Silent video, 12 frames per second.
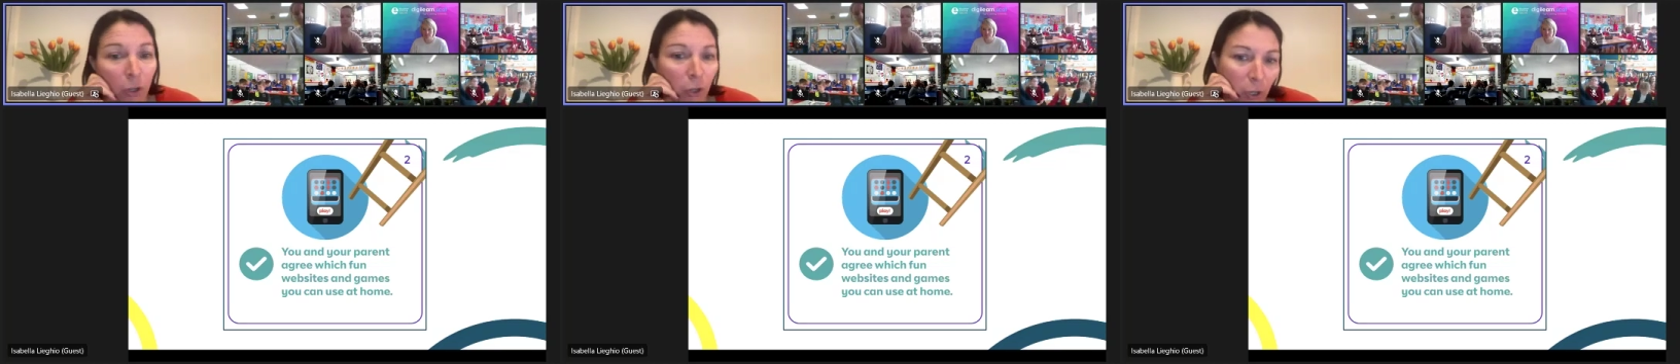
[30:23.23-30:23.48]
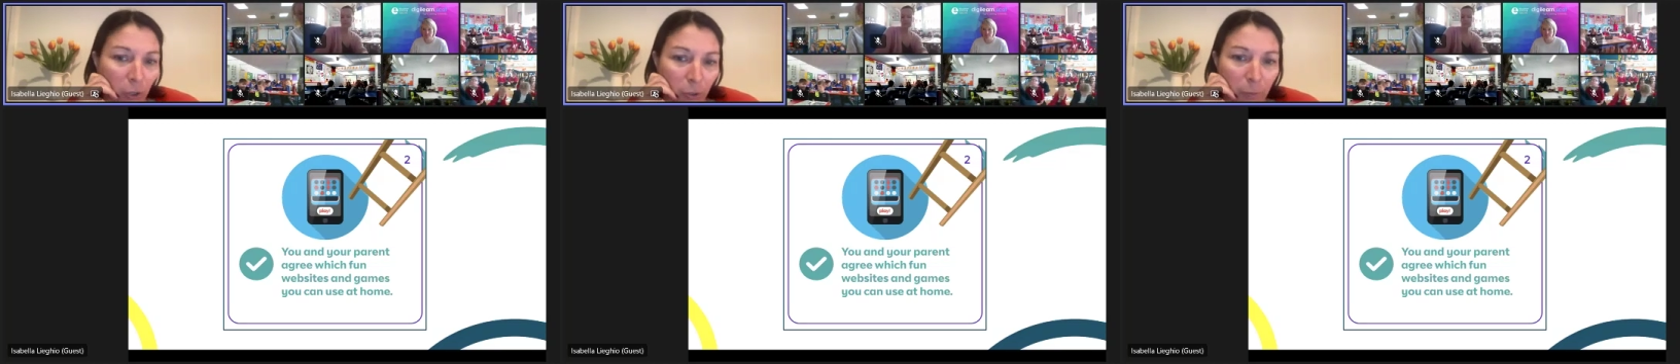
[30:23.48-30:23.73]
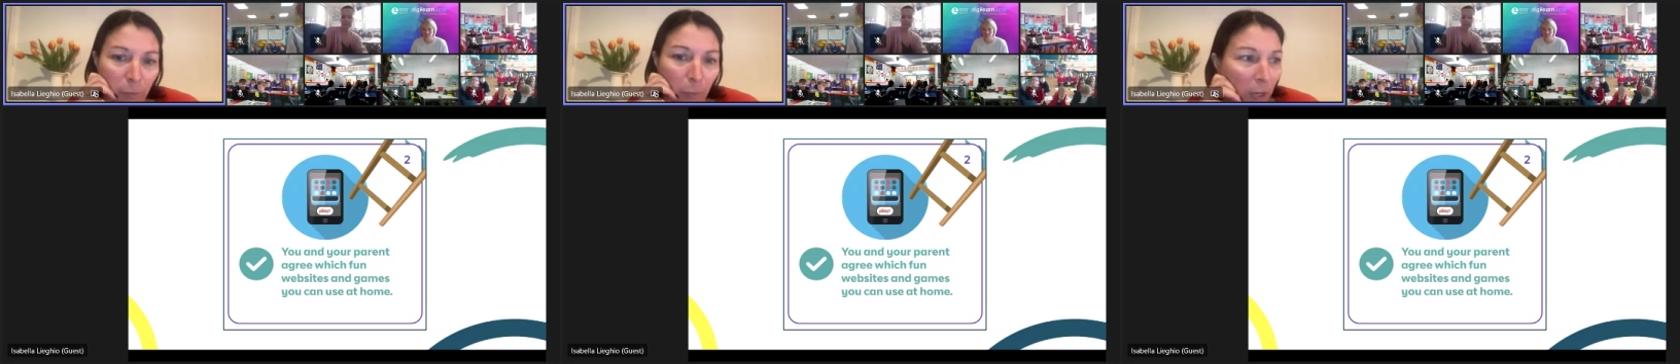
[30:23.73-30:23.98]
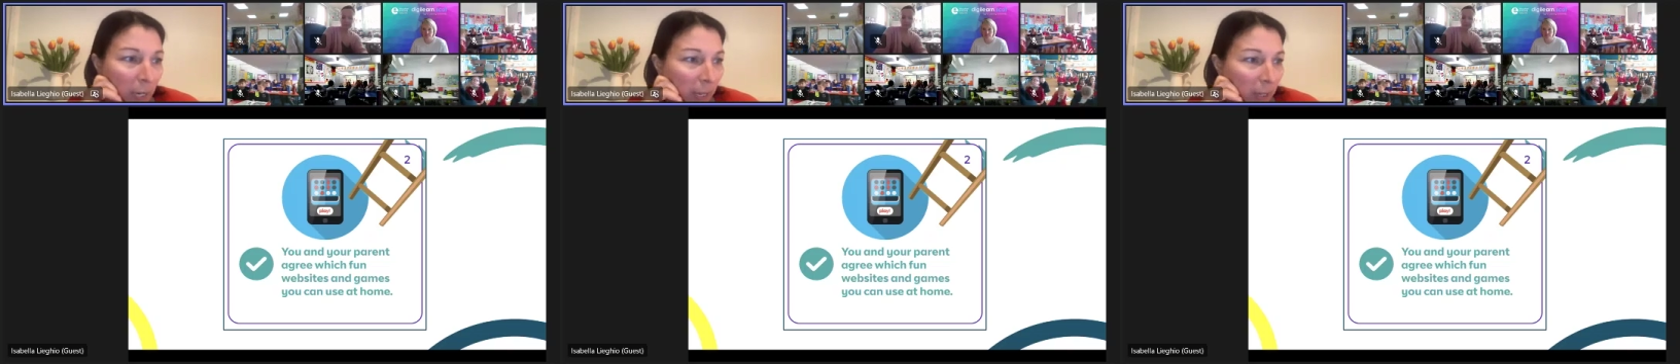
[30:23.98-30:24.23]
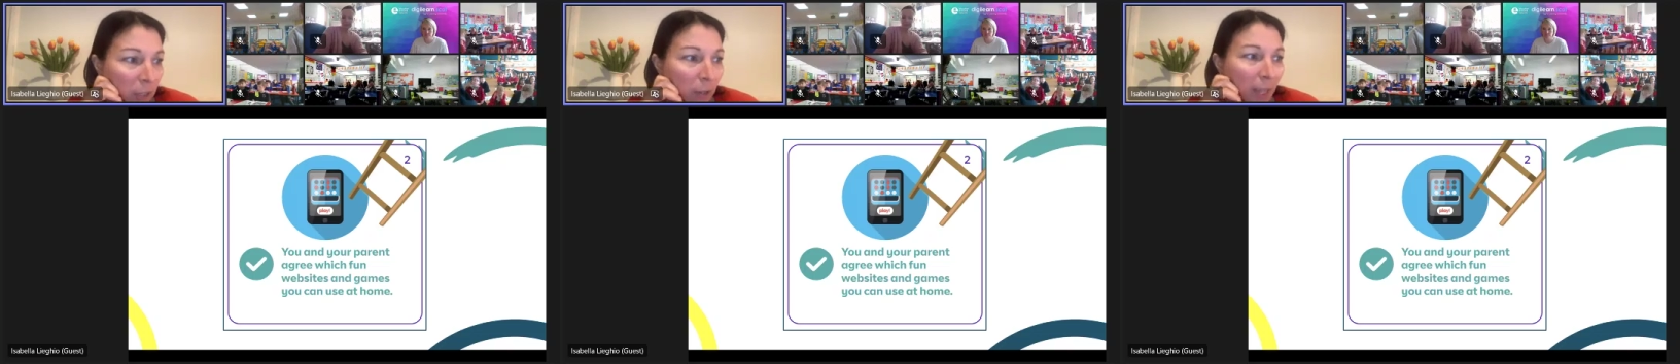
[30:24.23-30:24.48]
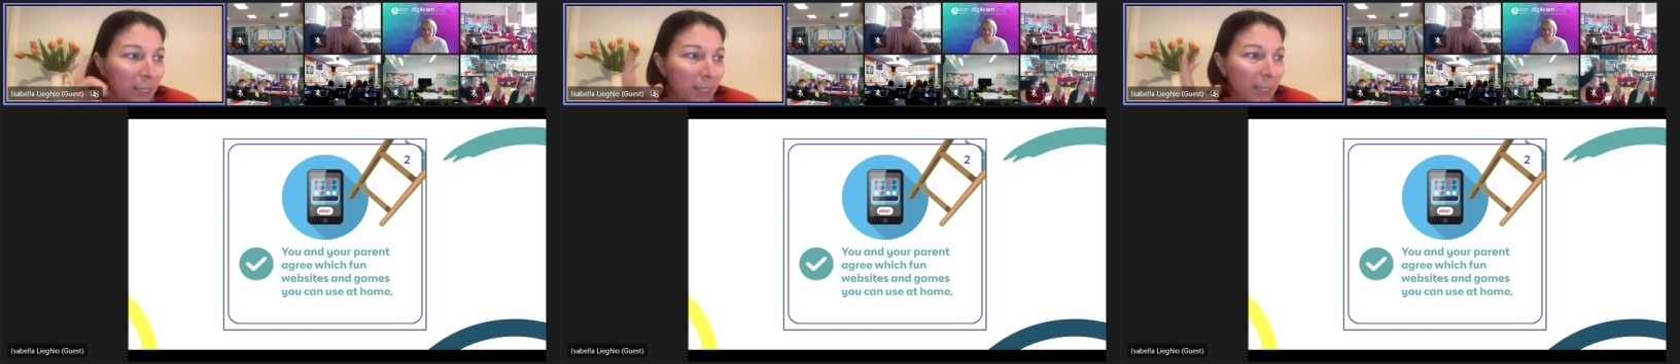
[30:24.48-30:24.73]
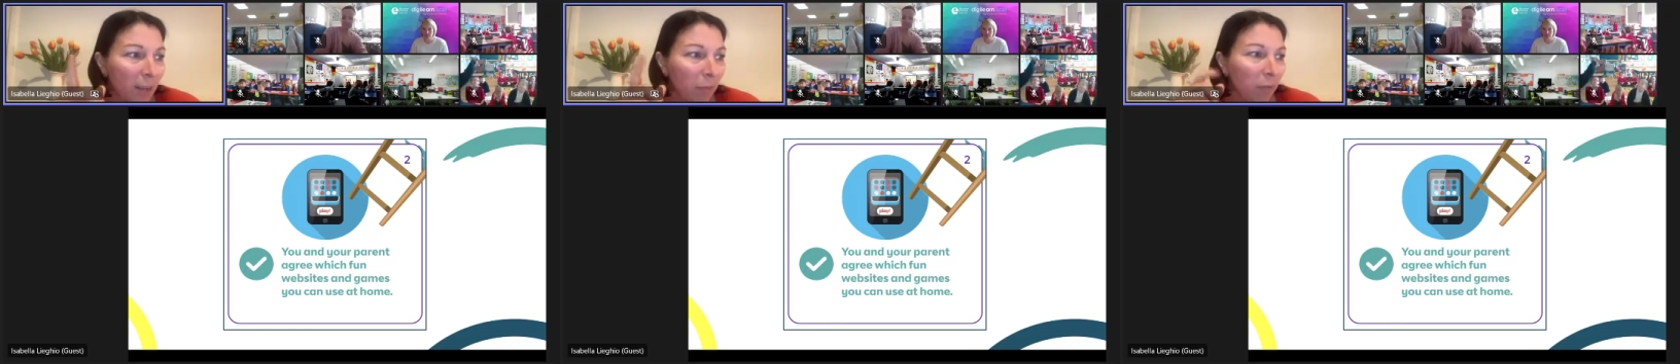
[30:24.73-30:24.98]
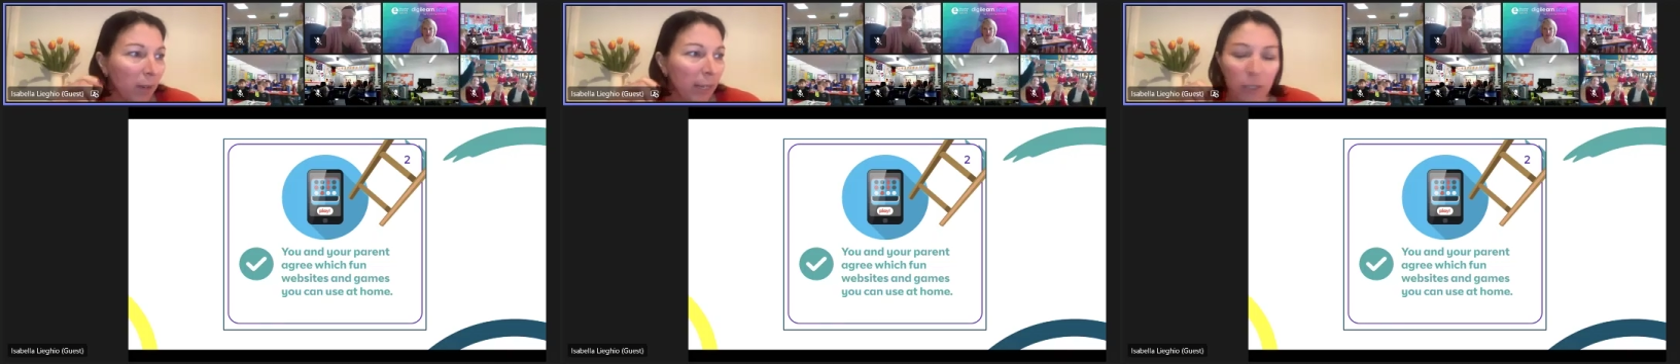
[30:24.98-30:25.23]
use. Brilliant. So that's
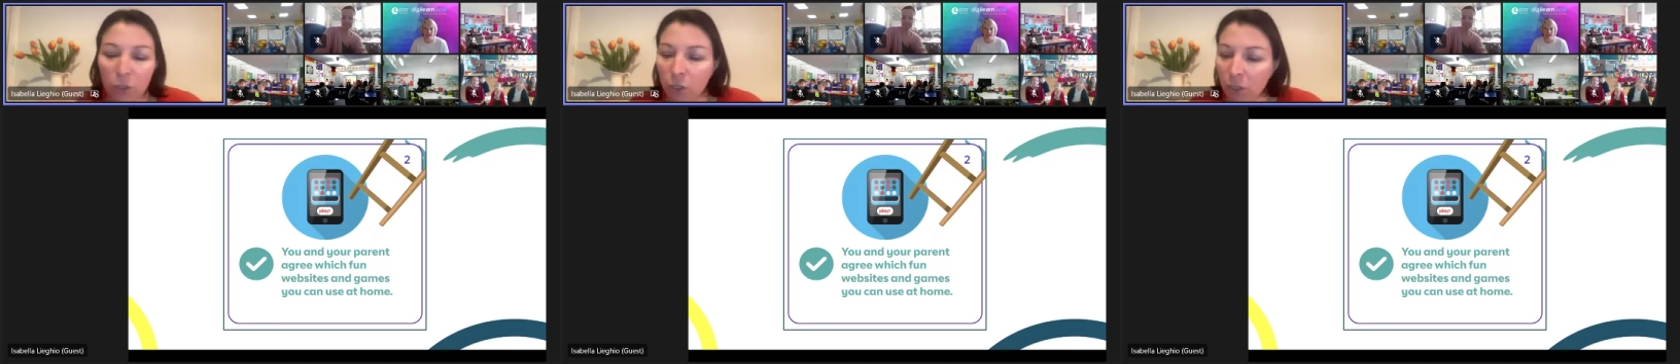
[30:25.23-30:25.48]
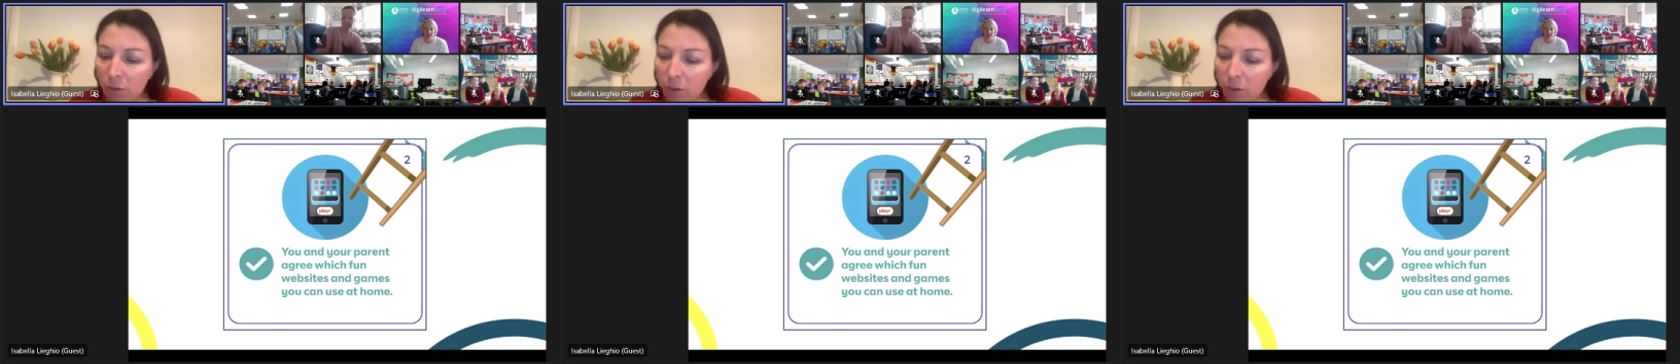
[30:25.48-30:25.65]
definitely a do.